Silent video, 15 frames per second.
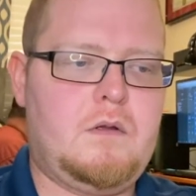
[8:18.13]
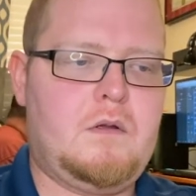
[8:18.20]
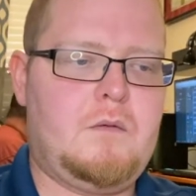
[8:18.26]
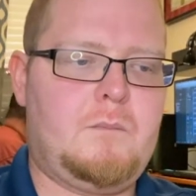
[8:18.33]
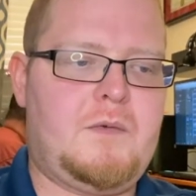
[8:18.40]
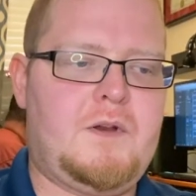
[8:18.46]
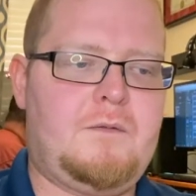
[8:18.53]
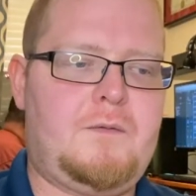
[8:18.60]

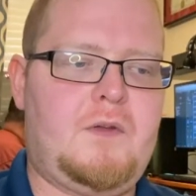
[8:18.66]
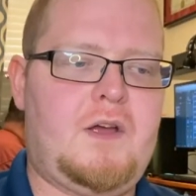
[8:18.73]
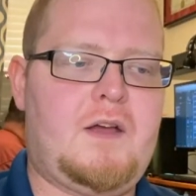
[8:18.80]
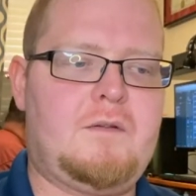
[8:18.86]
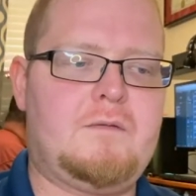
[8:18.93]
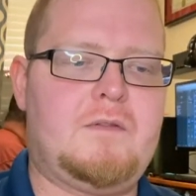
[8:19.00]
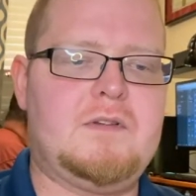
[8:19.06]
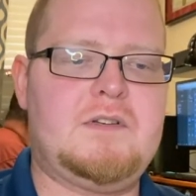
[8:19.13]
but if you
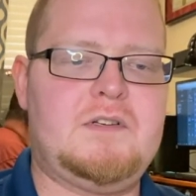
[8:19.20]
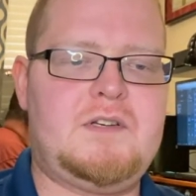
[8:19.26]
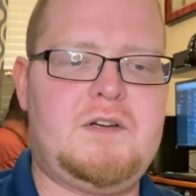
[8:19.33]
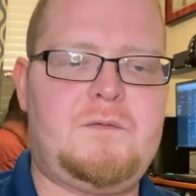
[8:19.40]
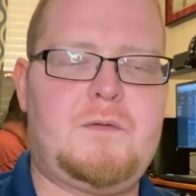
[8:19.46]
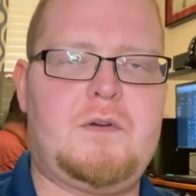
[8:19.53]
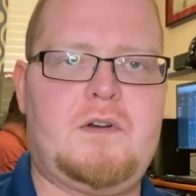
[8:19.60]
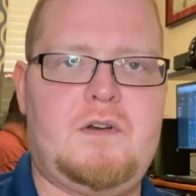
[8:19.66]
have the
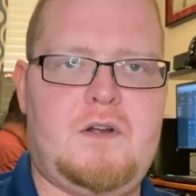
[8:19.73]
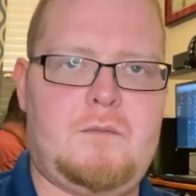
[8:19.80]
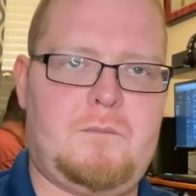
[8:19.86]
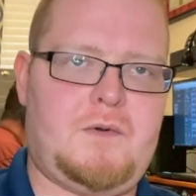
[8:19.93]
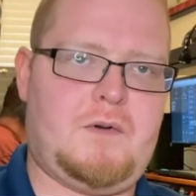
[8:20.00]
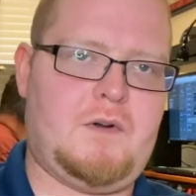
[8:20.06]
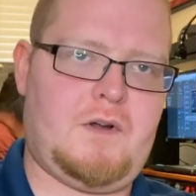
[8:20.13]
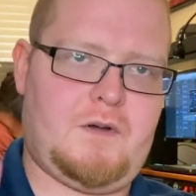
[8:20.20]
different
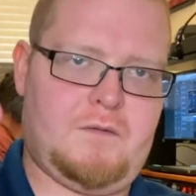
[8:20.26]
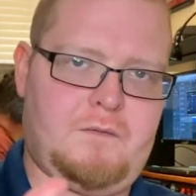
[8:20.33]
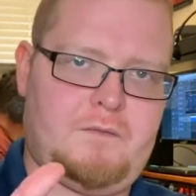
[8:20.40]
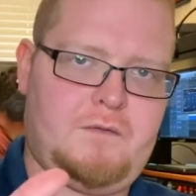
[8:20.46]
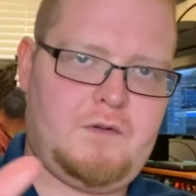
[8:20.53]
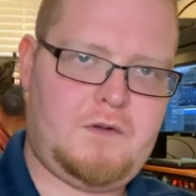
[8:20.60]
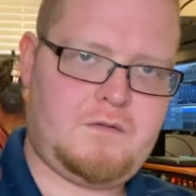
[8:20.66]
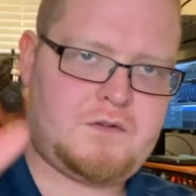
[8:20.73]
number of
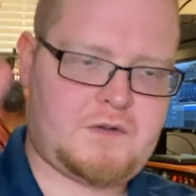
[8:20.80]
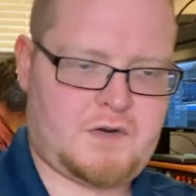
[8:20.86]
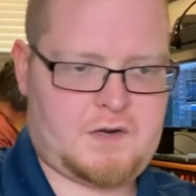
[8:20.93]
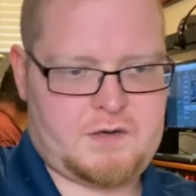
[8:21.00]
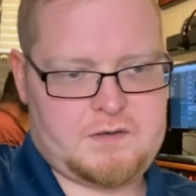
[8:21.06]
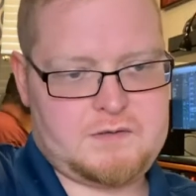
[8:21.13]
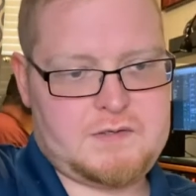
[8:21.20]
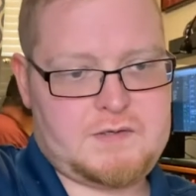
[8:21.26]

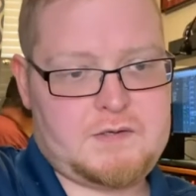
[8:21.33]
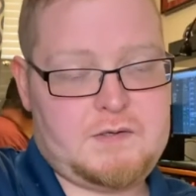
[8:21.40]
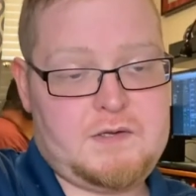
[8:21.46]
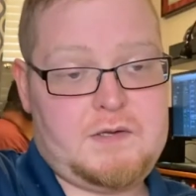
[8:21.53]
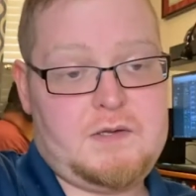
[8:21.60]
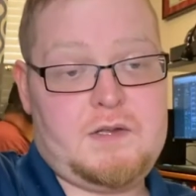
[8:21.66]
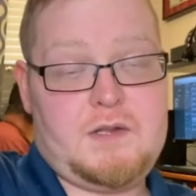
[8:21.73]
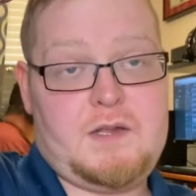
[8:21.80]
neutrons
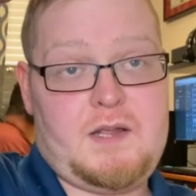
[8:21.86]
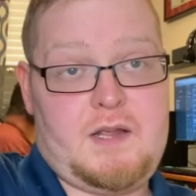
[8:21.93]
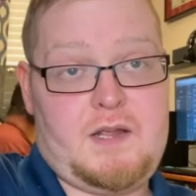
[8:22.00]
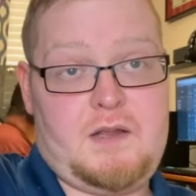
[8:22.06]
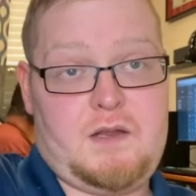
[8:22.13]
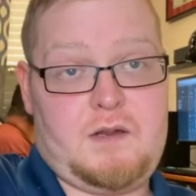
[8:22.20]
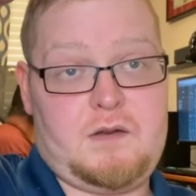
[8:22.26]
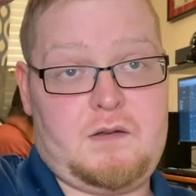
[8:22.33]

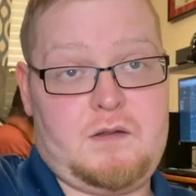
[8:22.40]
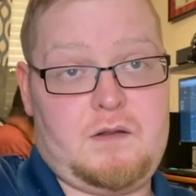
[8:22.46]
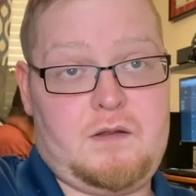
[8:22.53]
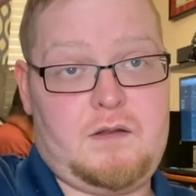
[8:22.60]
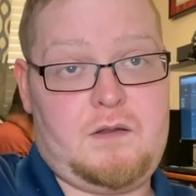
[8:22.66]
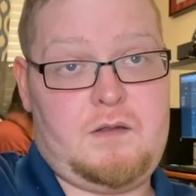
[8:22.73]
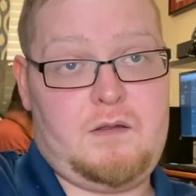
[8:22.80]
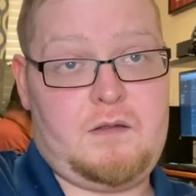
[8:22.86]
in
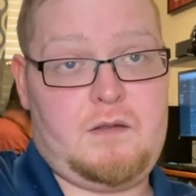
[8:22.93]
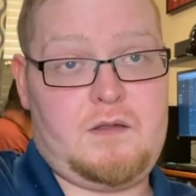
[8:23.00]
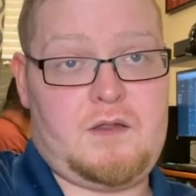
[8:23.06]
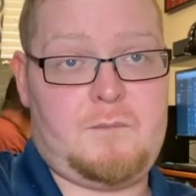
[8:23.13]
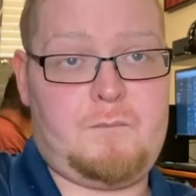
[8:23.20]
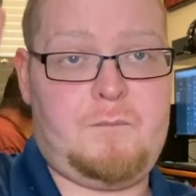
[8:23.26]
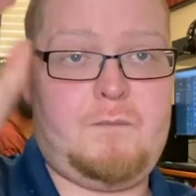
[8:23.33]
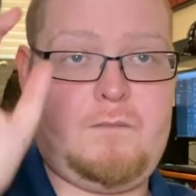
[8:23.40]

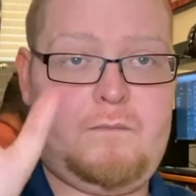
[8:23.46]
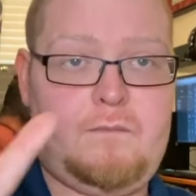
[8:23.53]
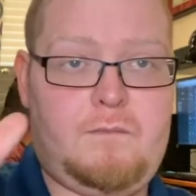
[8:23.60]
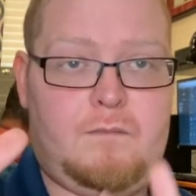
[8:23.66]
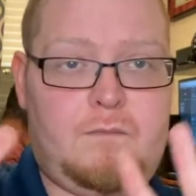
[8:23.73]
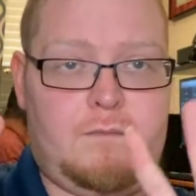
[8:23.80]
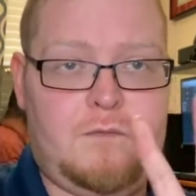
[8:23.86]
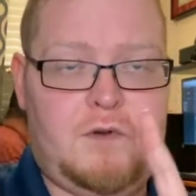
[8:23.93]
the
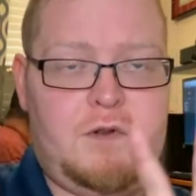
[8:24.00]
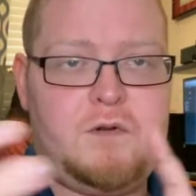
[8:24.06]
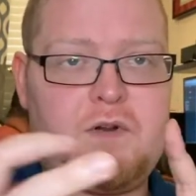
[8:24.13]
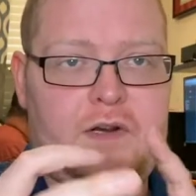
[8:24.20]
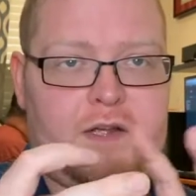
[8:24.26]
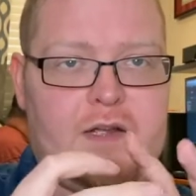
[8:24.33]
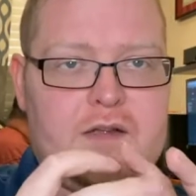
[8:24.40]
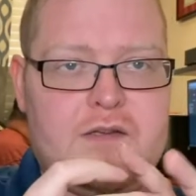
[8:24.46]

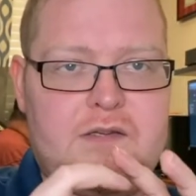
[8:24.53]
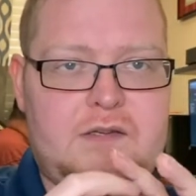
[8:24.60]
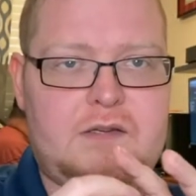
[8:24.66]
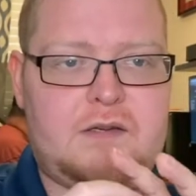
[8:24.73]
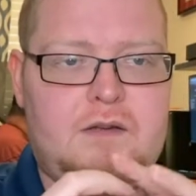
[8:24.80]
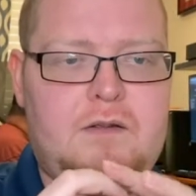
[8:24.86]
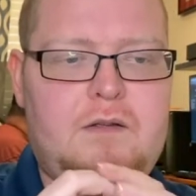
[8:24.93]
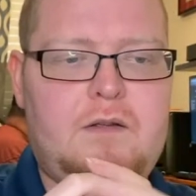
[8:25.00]
nucleus,
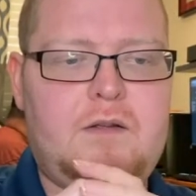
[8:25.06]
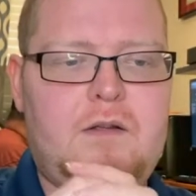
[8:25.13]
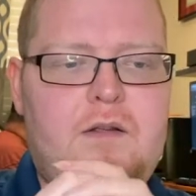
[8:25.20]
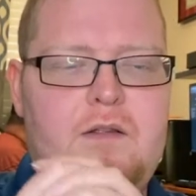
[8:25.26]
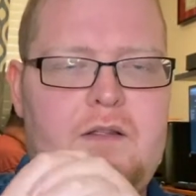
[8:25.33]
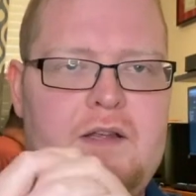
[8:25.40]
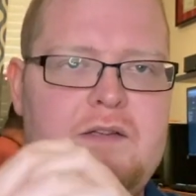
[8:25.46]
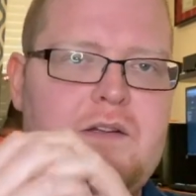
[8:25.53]

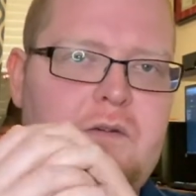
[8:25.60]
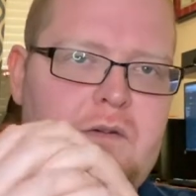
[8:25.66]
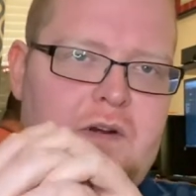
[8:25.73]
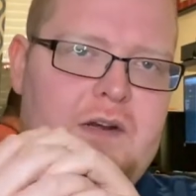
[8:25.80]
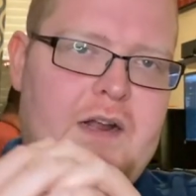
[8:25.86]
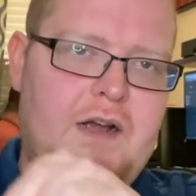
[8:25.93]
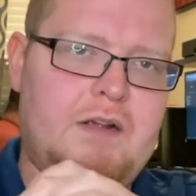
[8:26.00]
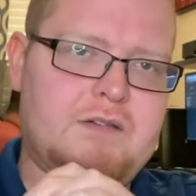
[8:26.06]
that's called
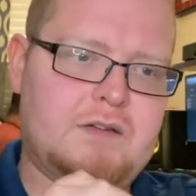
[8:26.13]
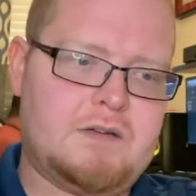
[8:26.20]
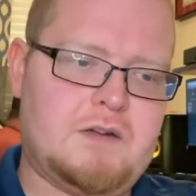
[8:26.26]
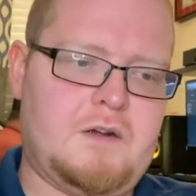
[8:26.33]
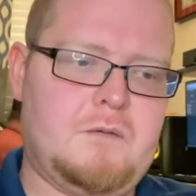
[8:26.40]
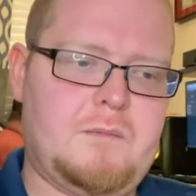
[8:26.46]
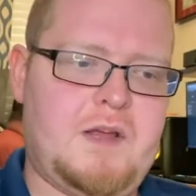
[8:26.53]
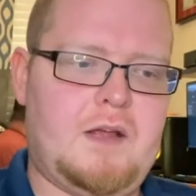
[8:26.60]
an isotope.